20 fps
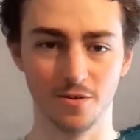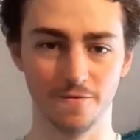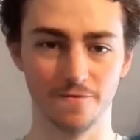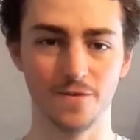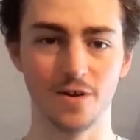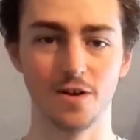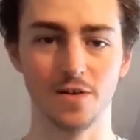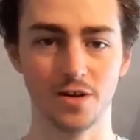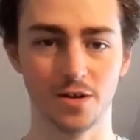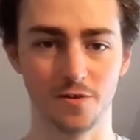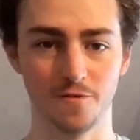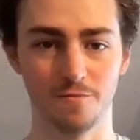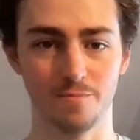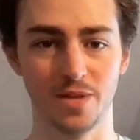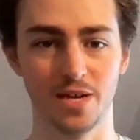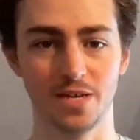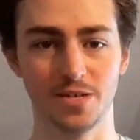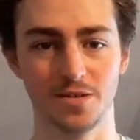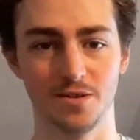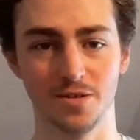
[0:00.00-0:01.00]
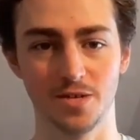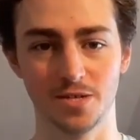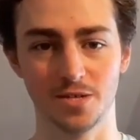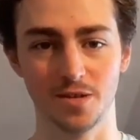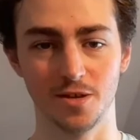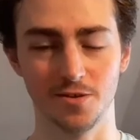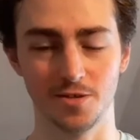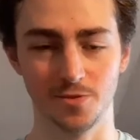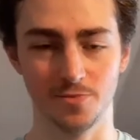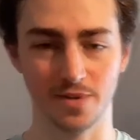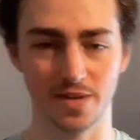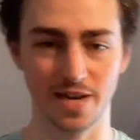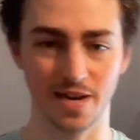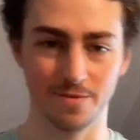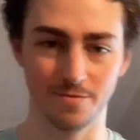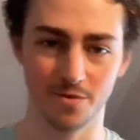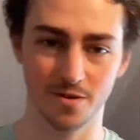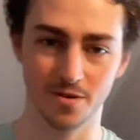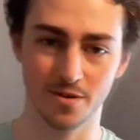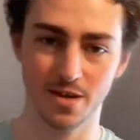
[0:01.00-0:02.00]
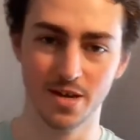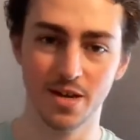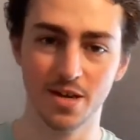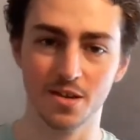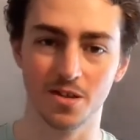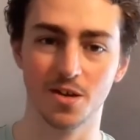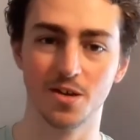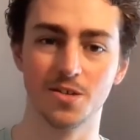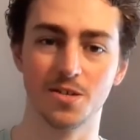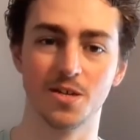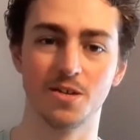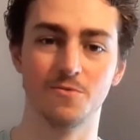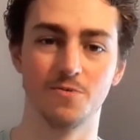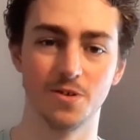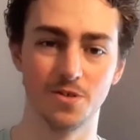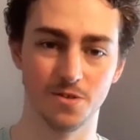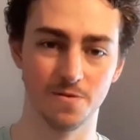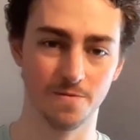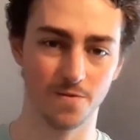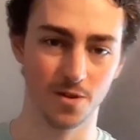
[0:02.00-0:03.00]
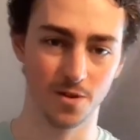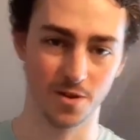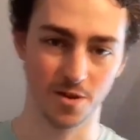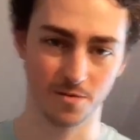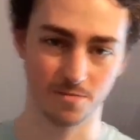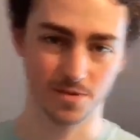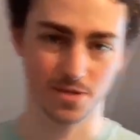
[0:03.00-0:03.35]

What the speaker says: firing a Nerf blaster this close to the camera does increase the volume.